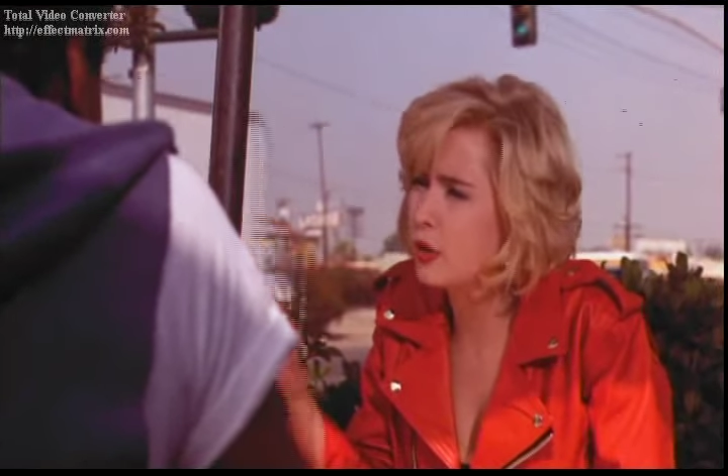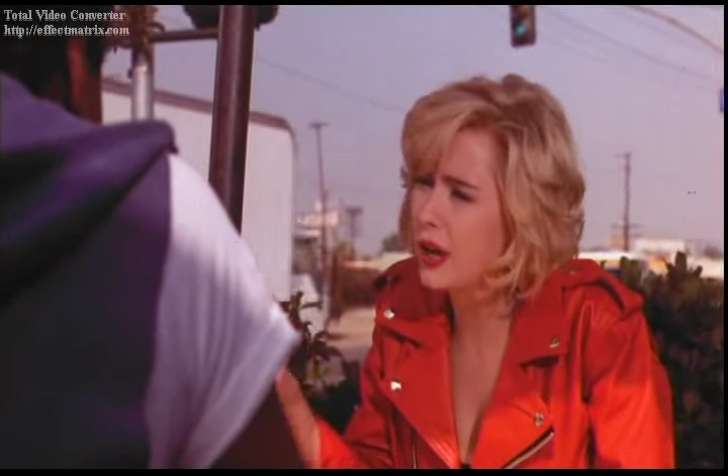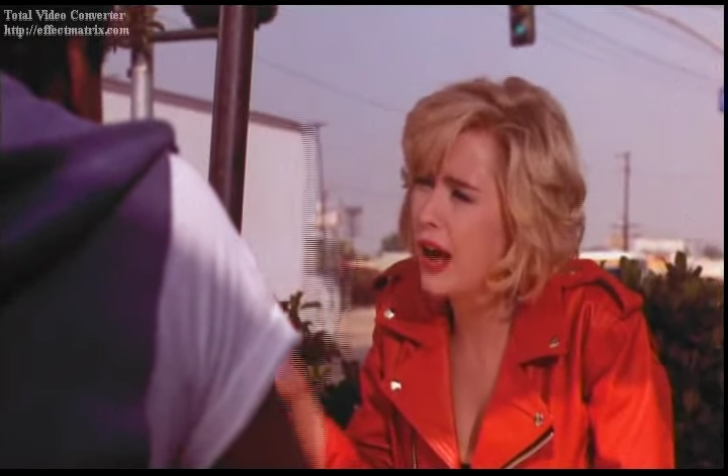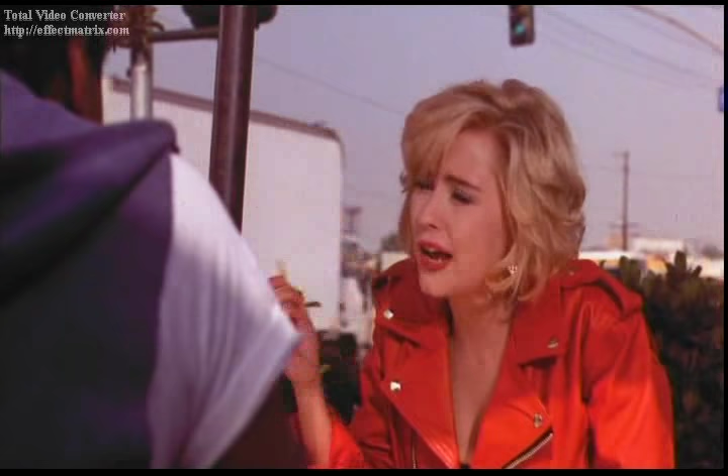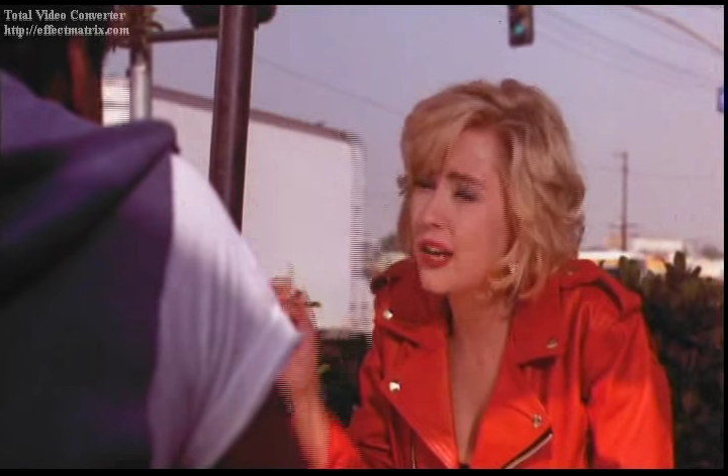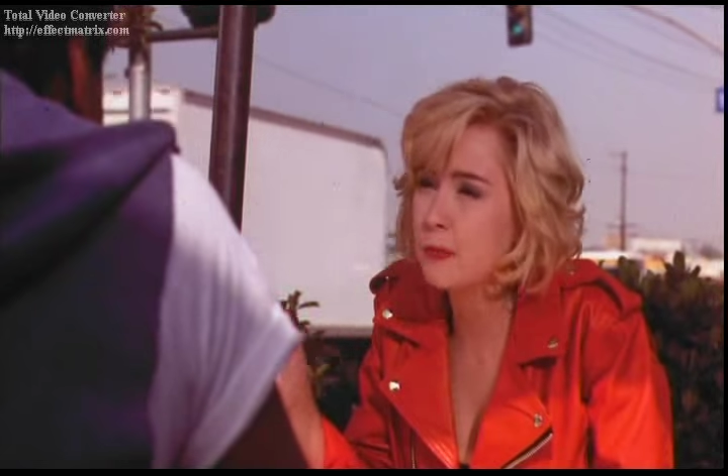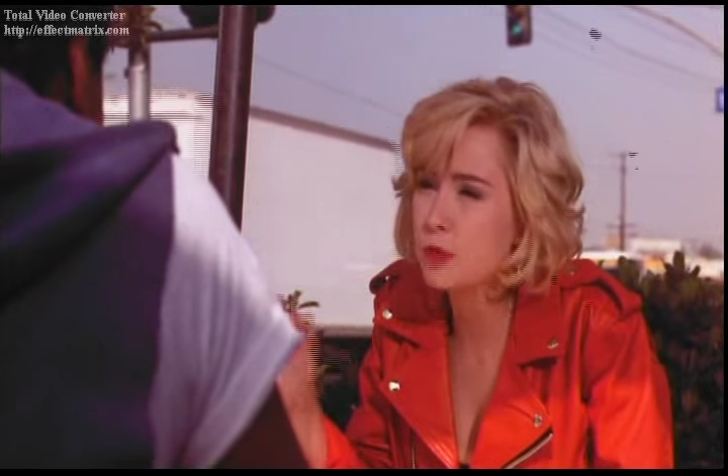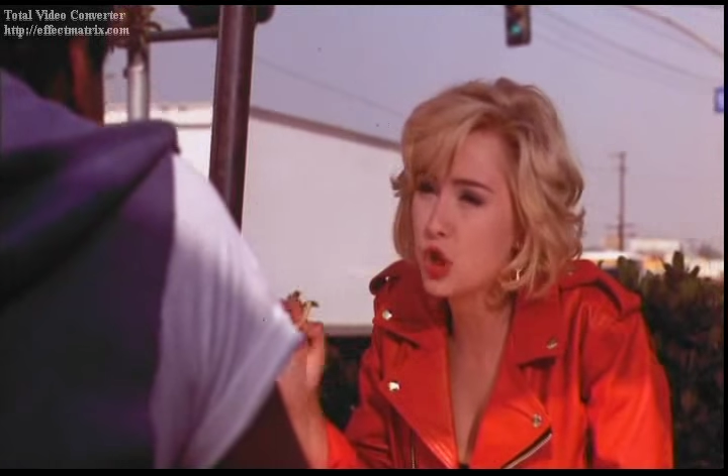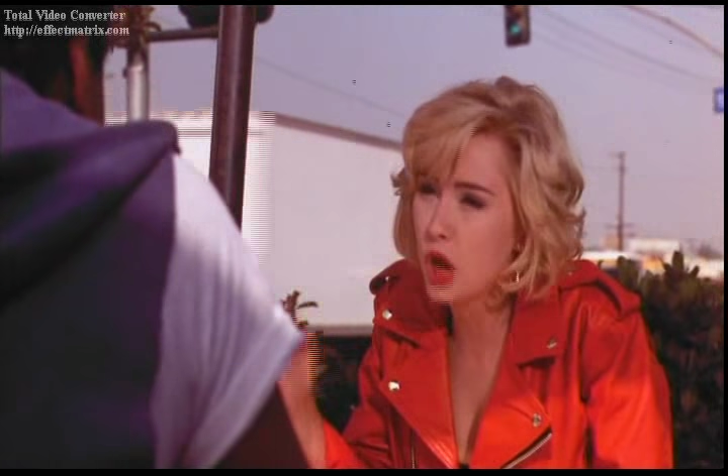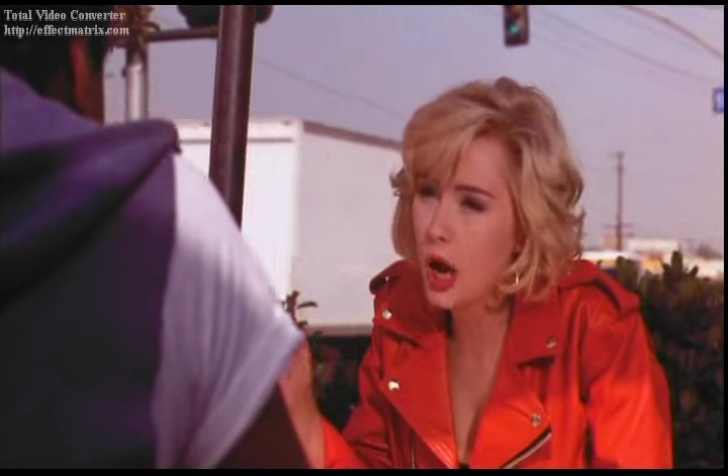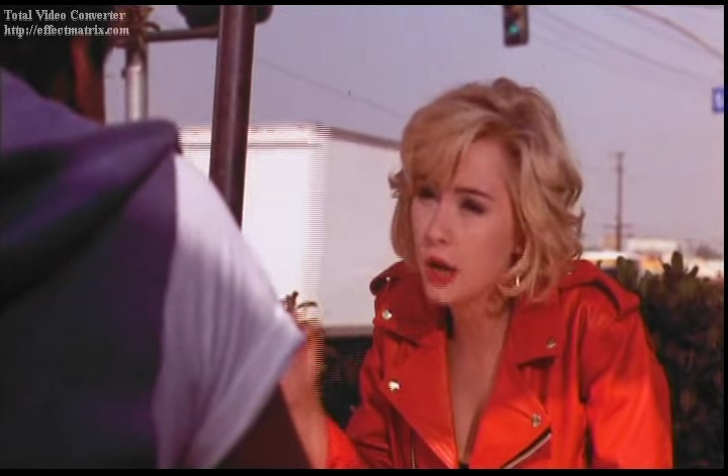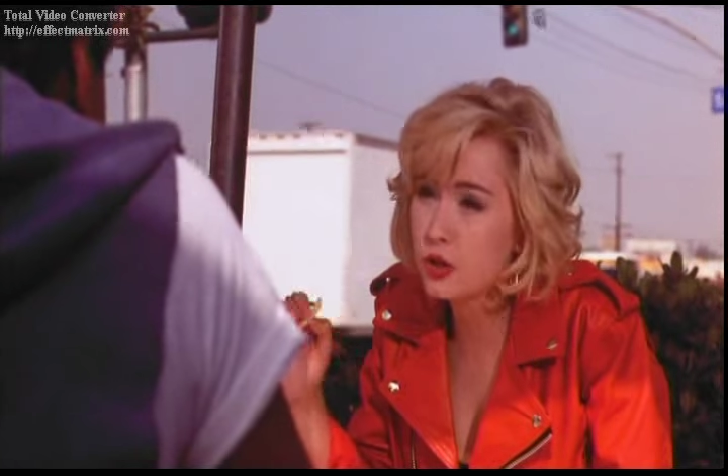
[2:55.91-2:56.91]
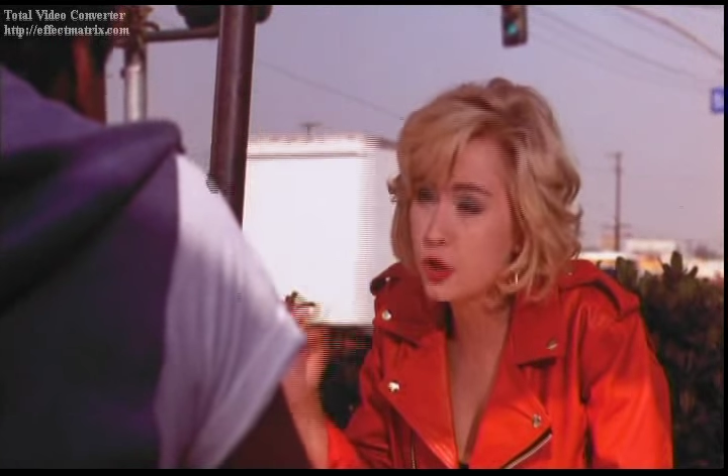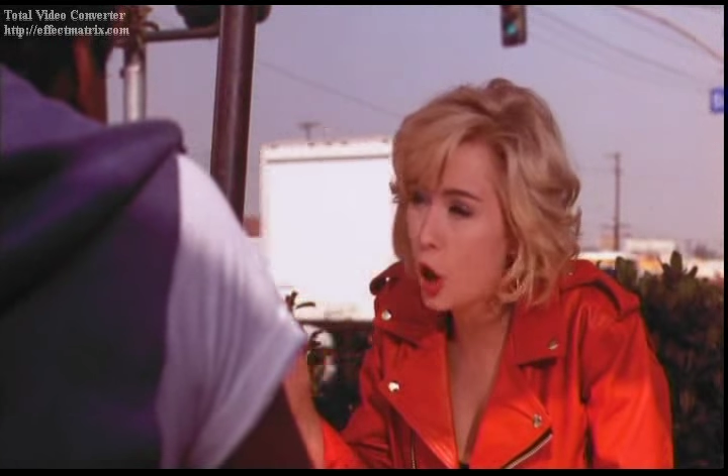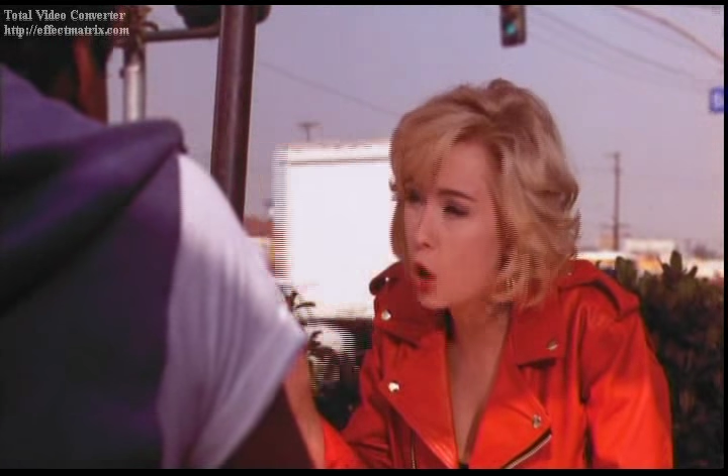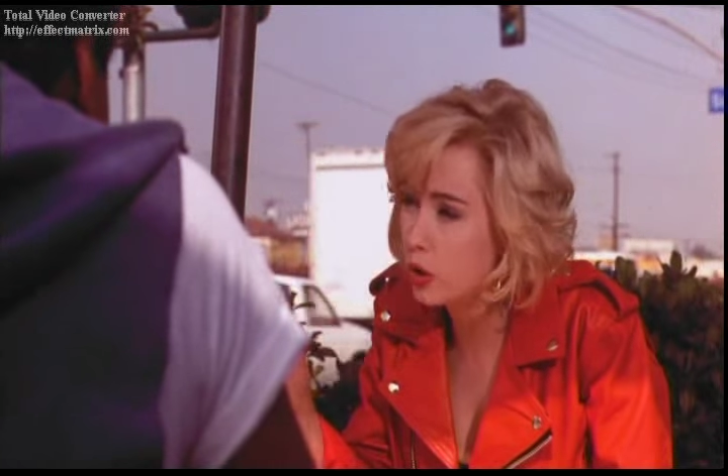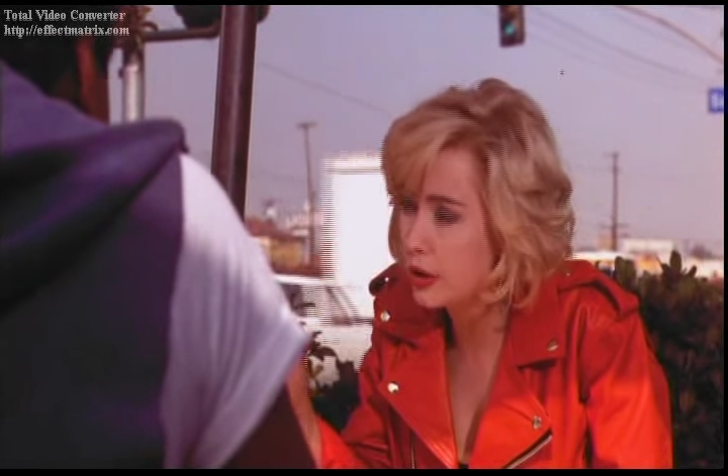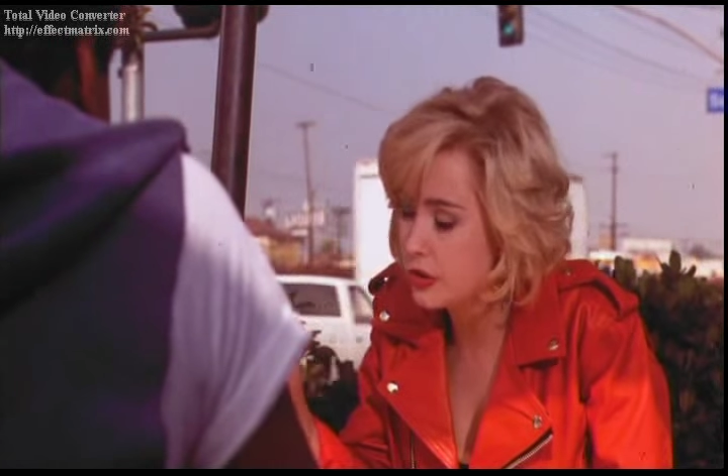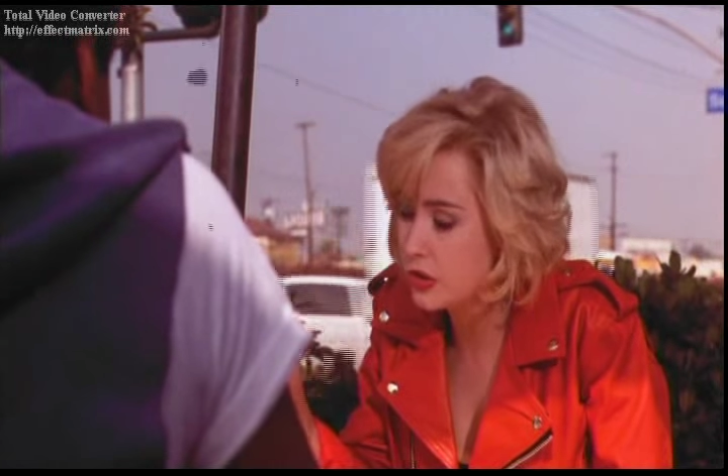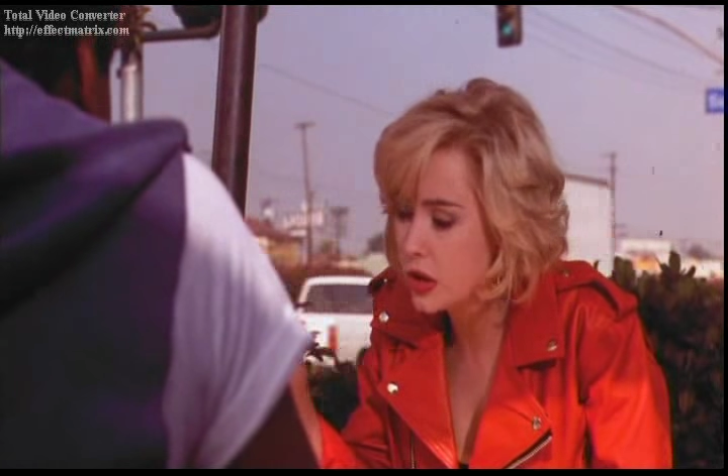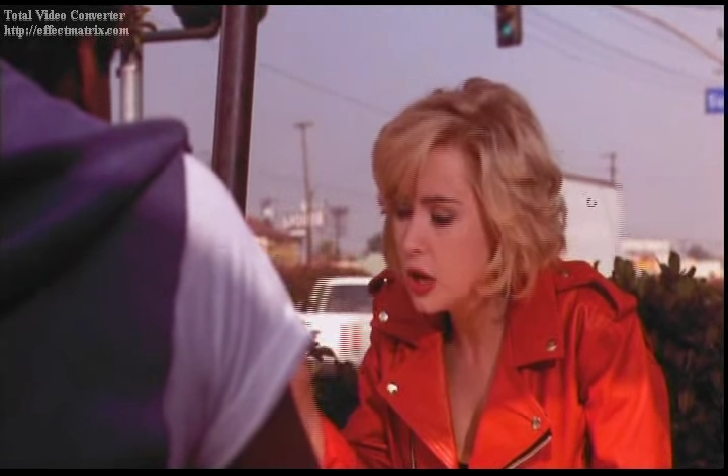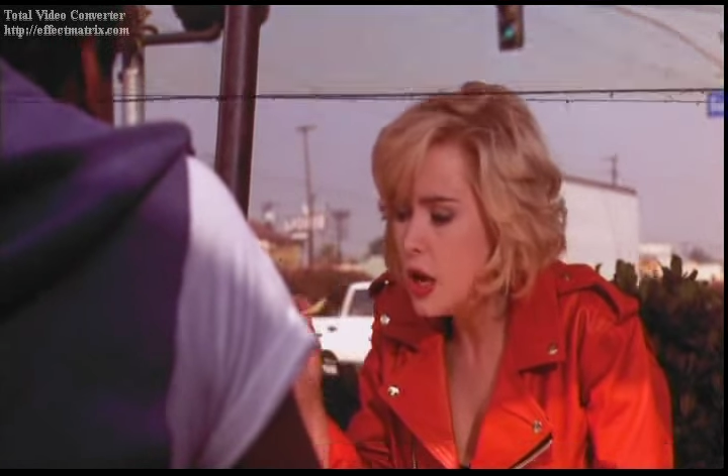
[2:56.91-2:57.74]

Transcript: a guy named John Dolenz.